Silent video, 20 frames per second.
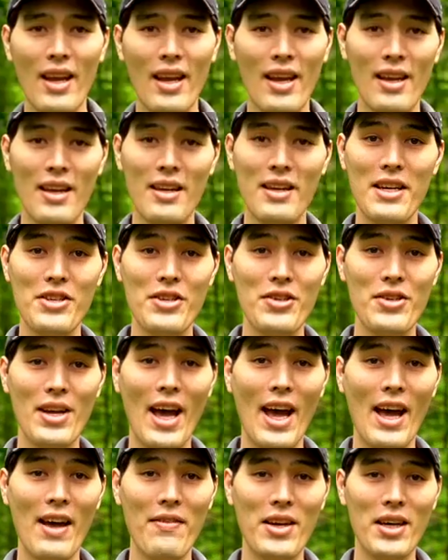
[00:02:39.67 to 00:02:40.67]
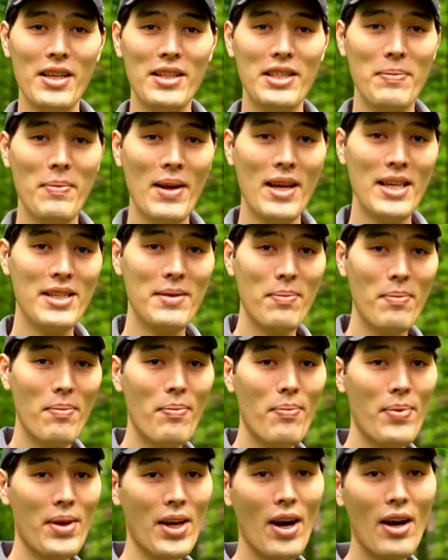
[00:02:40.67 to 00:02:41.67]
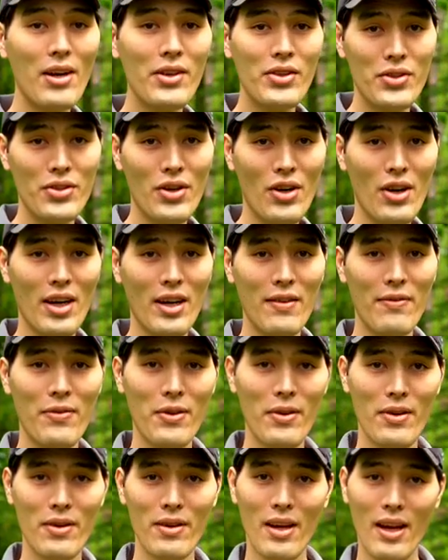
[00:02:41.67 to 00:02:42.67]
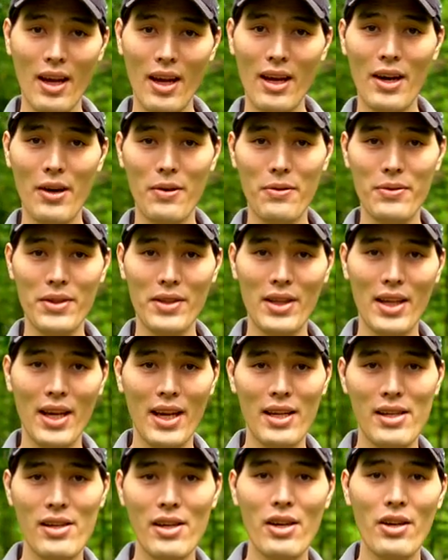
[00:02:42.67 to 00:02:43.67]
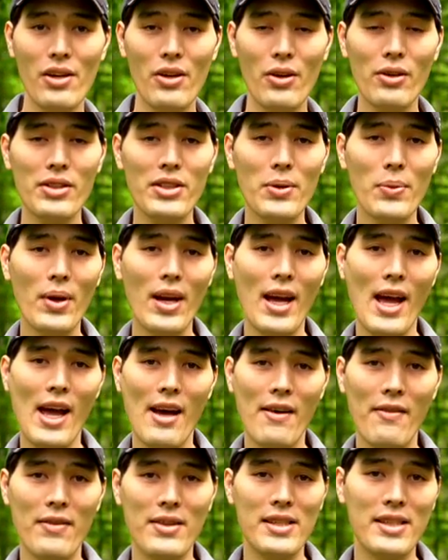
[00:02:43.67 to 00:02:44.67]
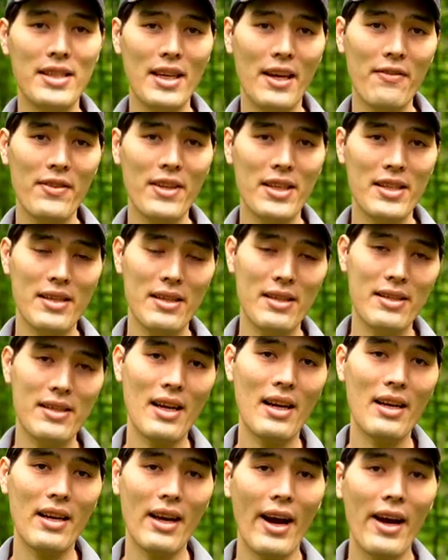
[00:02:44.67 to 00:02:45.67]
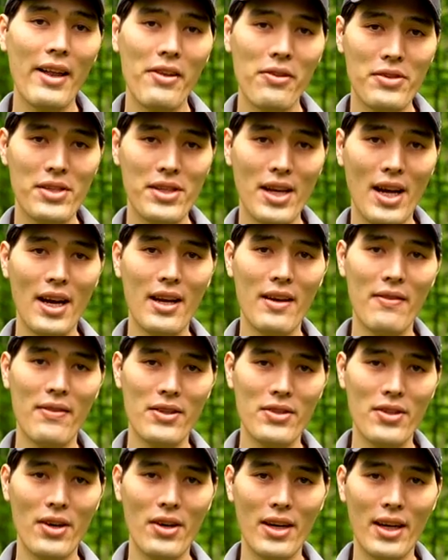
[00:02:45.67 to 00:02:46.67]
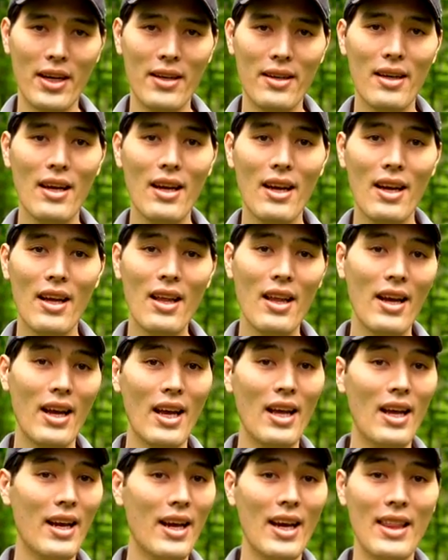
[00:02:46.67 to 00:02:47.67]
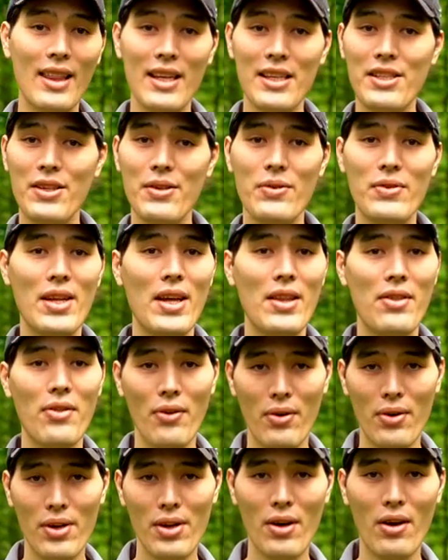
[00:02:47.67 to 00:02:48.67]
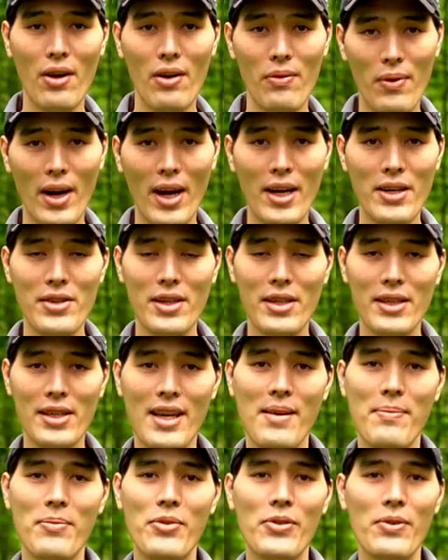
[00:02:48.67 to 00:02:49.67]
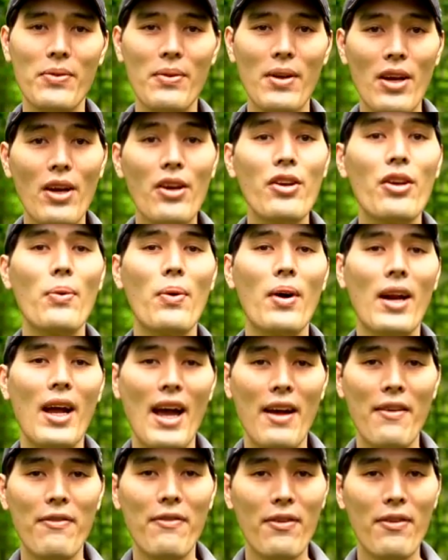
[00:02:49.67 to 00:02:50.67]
In addition to having space beyond your target for an arrow to land, you also want to have a safe distance on either side of the target. Again, let's use that 30-yard range example. You'll want to have